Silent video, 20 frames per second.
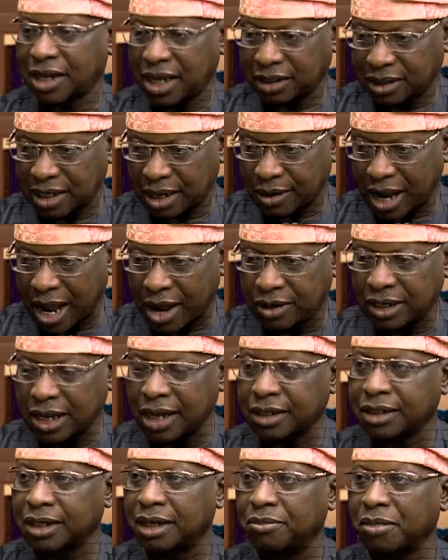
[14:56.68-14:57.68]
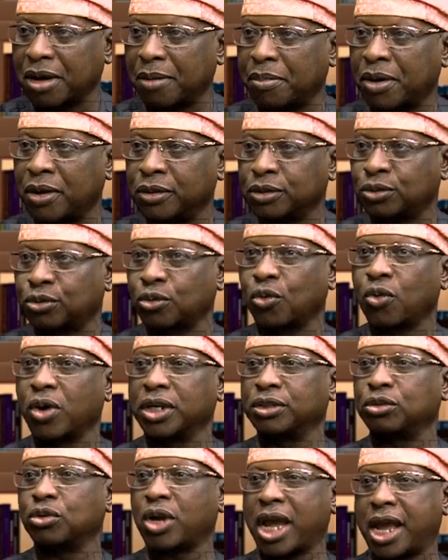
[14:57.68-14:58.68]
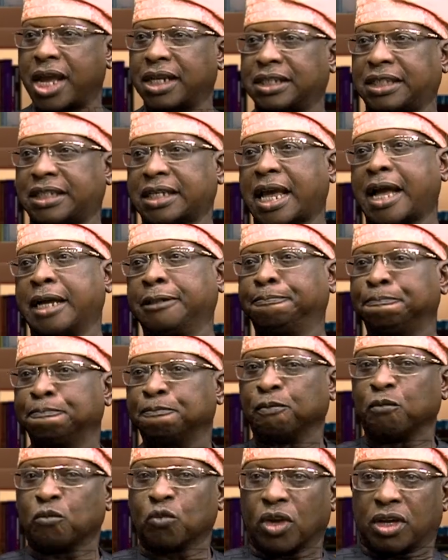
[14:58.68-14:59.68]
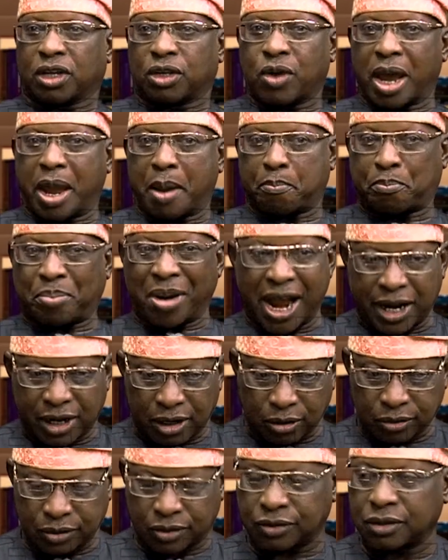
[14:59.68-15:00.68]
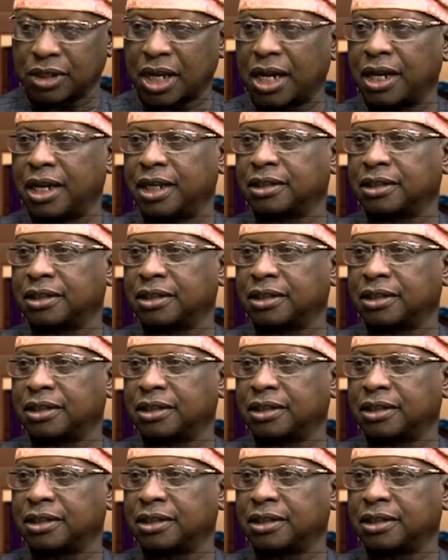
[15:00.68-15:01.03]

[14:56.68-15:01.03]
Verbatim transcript: And that's how that came about. So when you enter, you're a pilot,